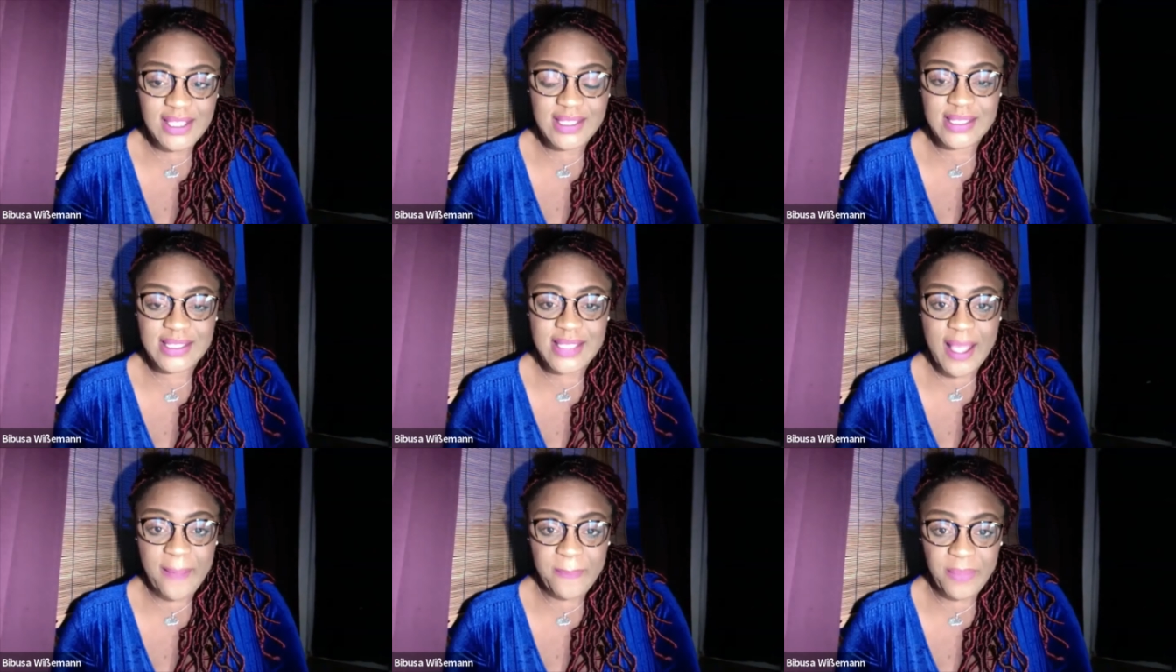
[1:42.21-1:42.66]

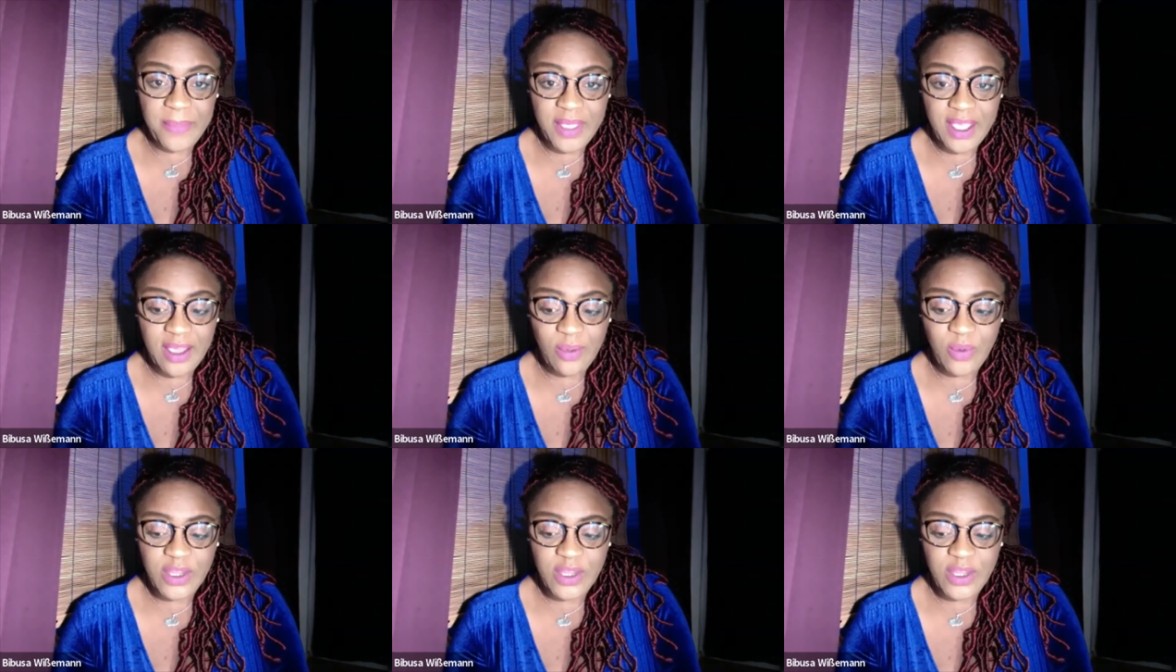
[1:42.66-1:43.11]

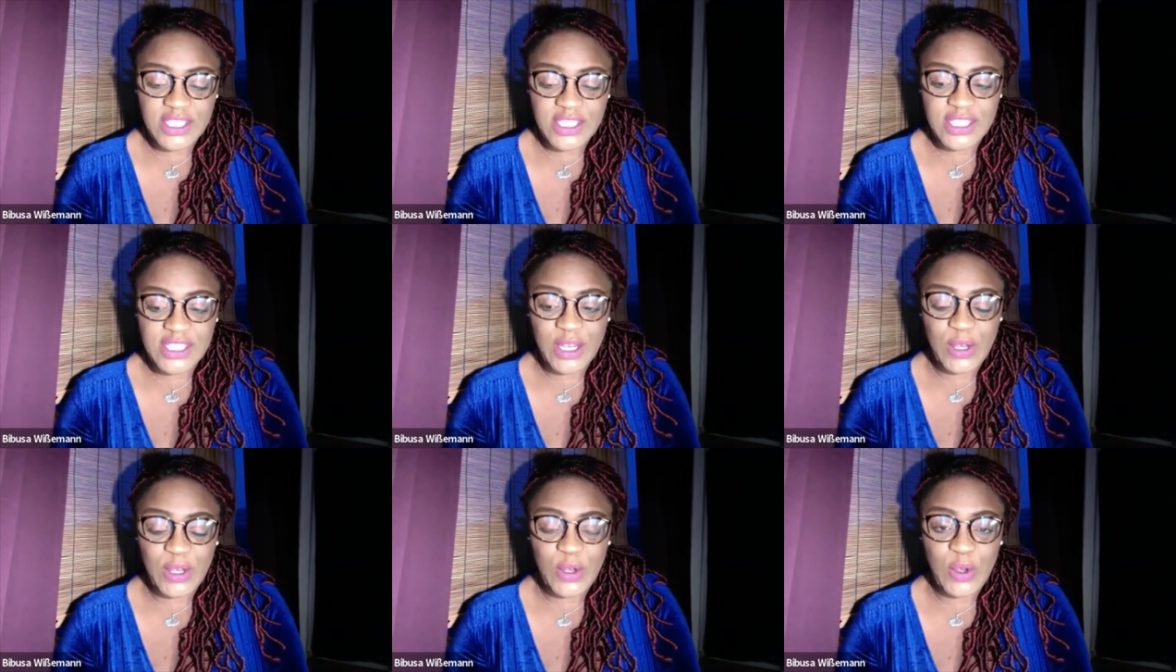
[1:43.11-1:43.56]
Zambia, which
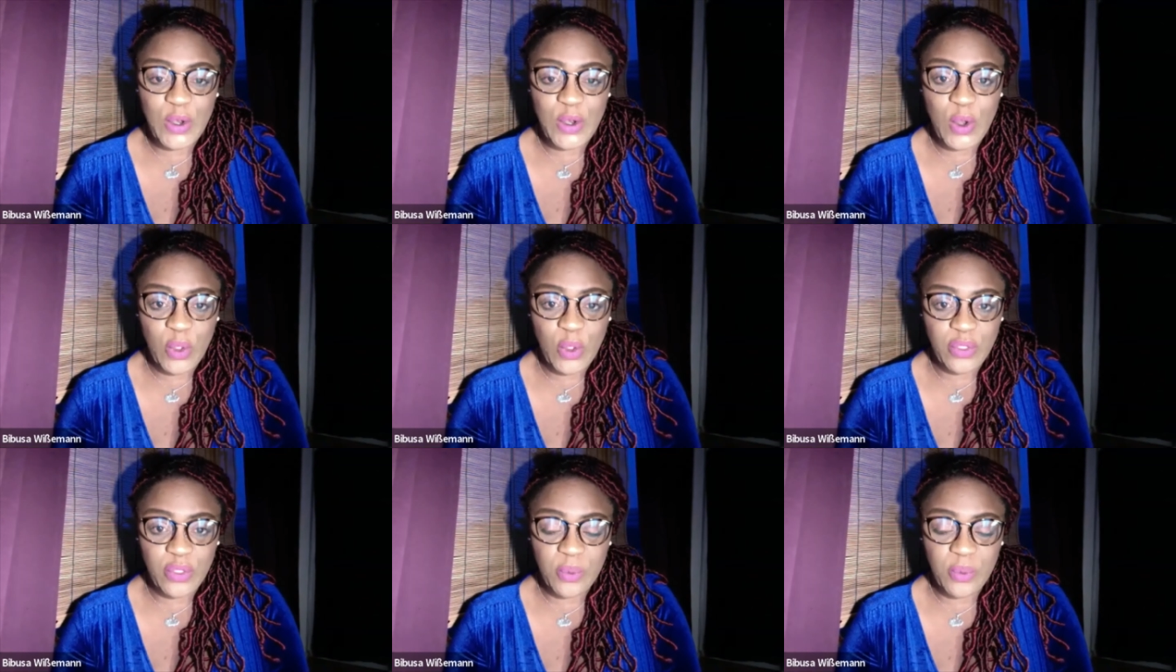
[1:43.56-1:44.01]
is the
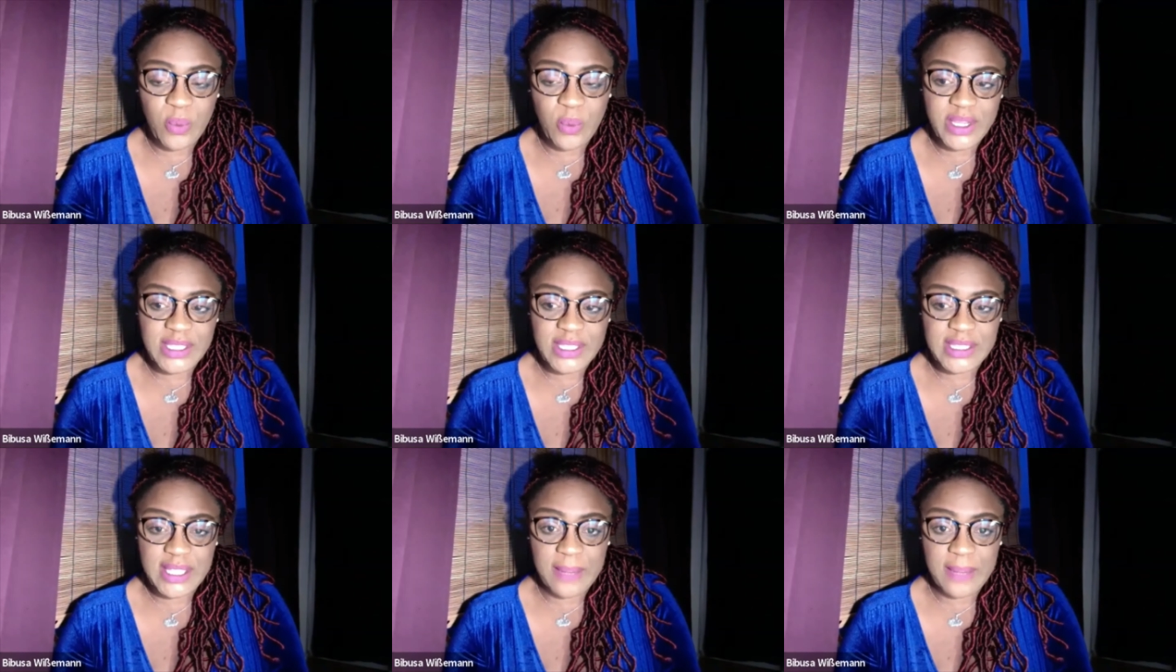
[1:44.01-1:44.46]

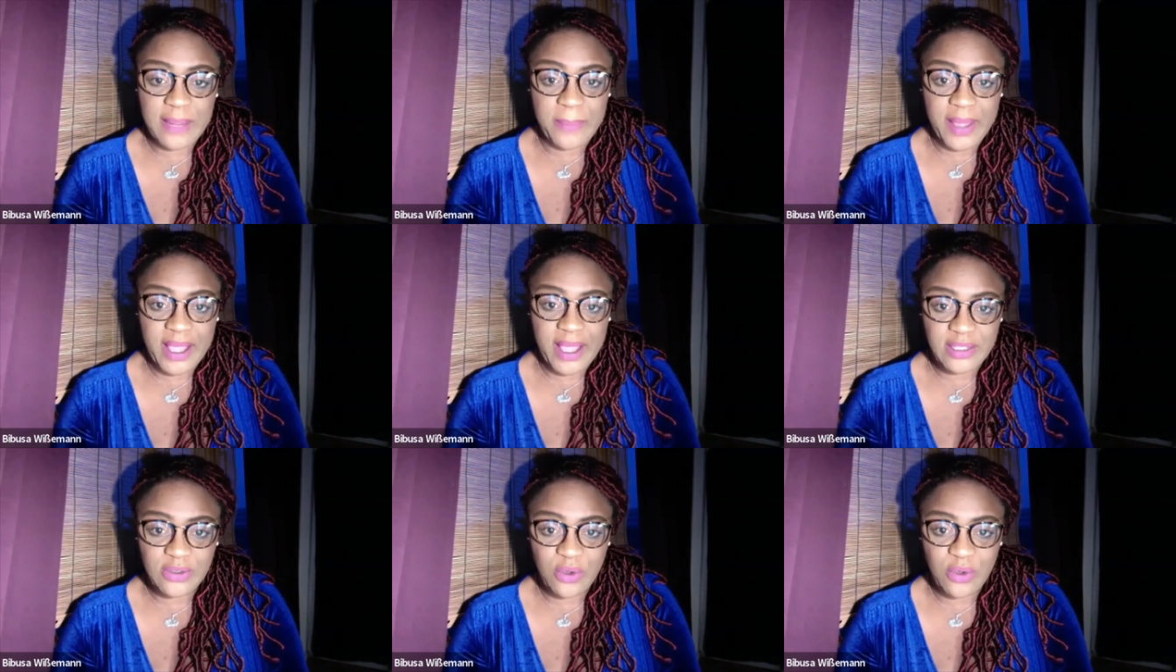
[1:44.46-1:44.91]
northwestern
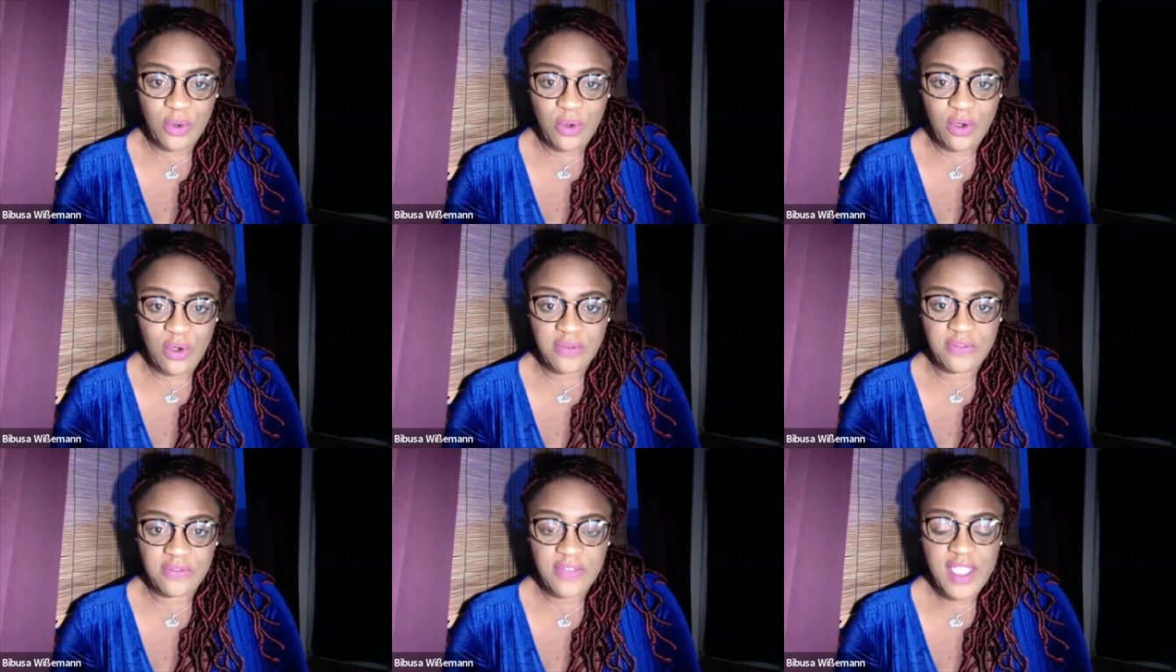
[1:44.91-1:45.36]
part
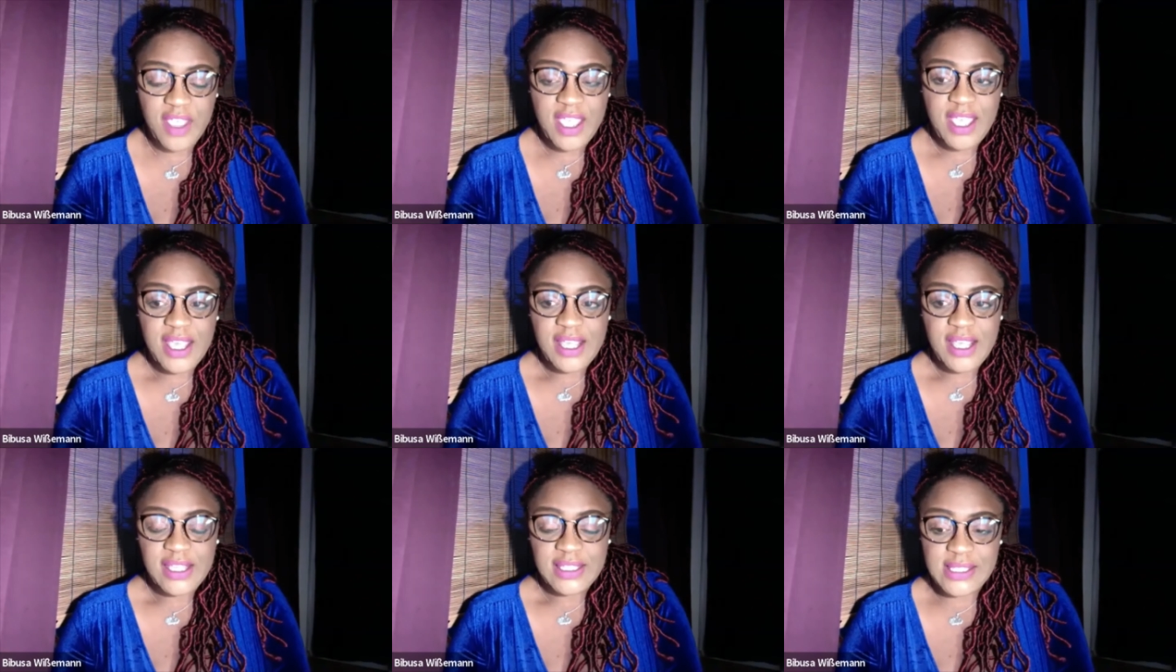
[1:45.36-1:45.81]
of
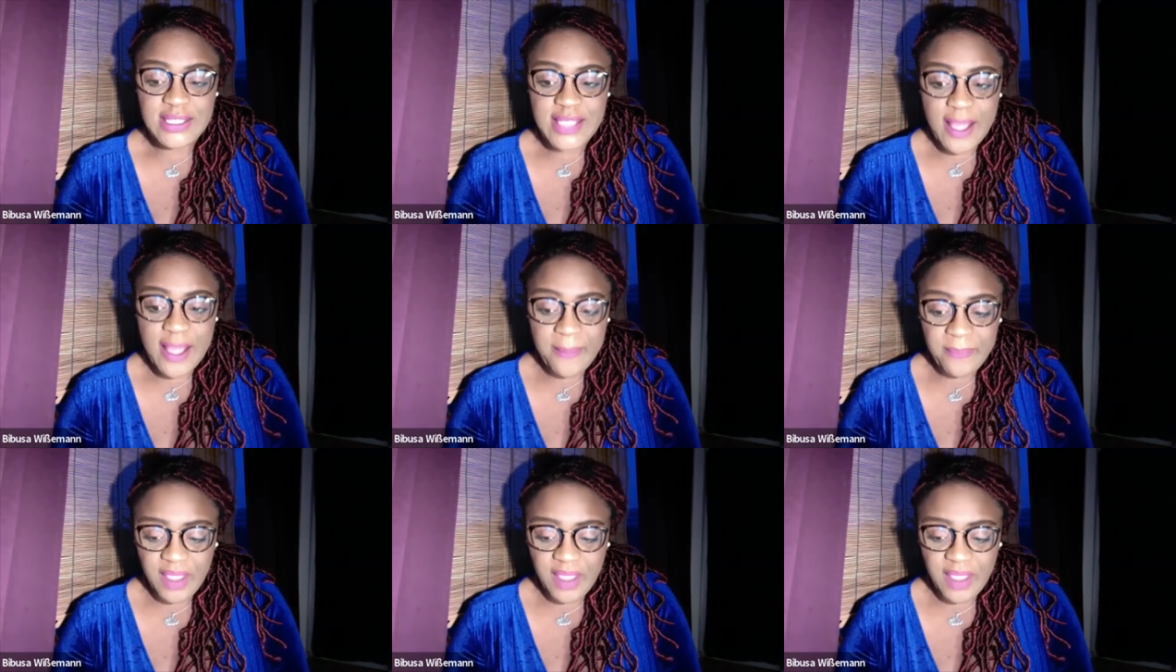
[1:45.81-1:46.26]

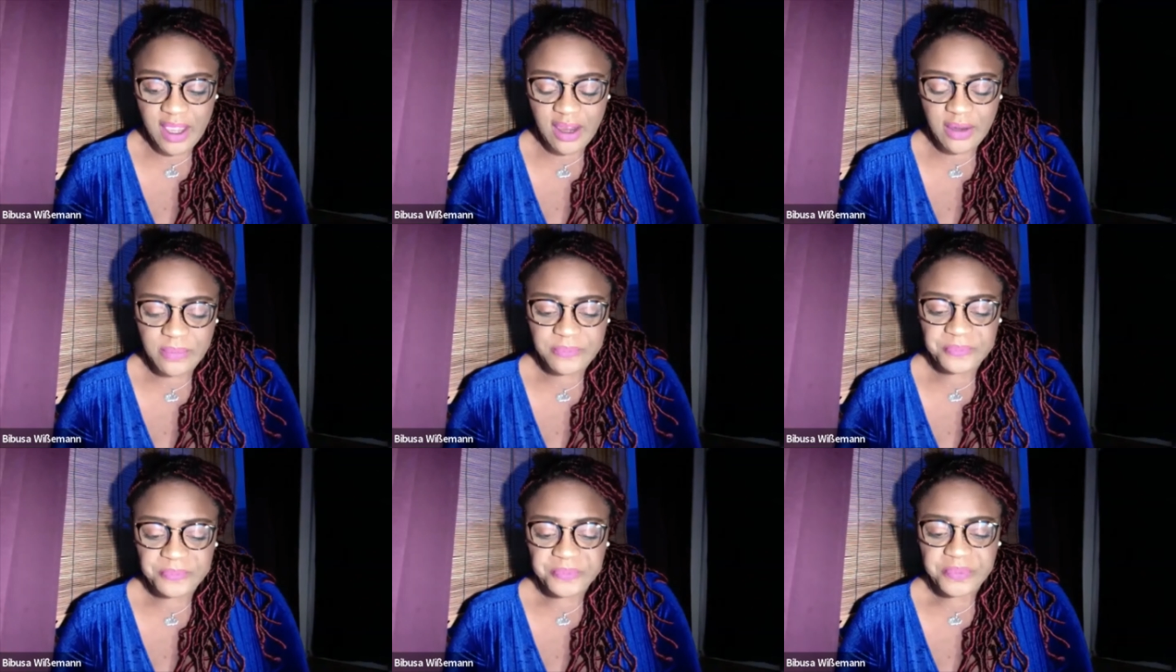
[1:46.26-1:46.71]

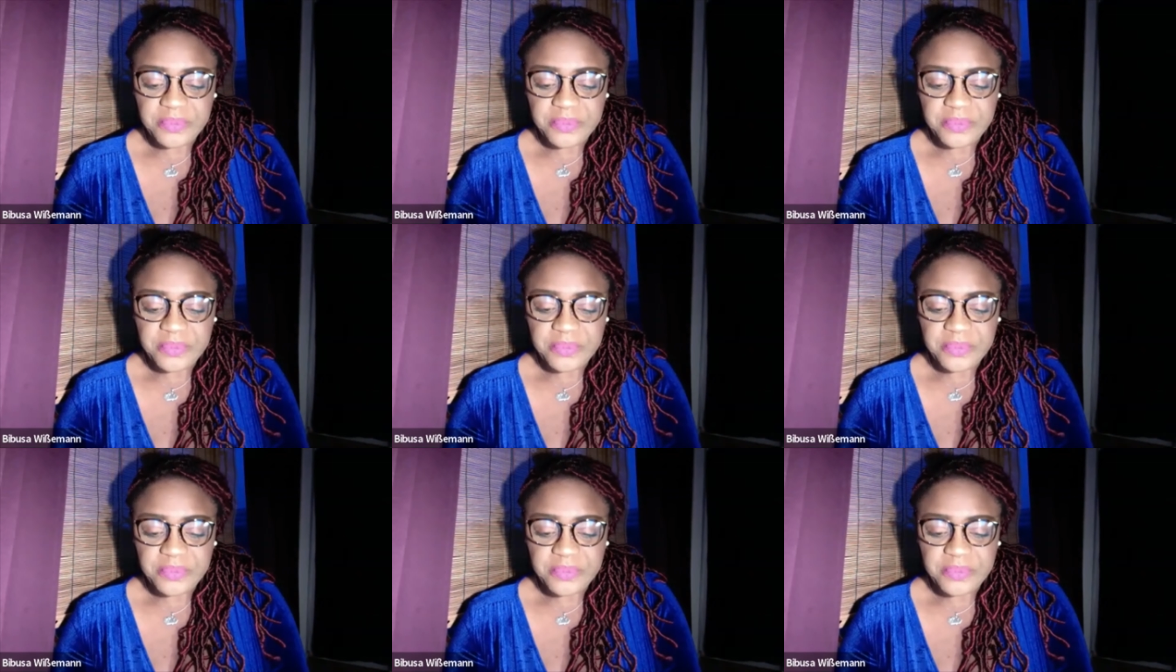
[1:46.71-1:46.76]
Zambia.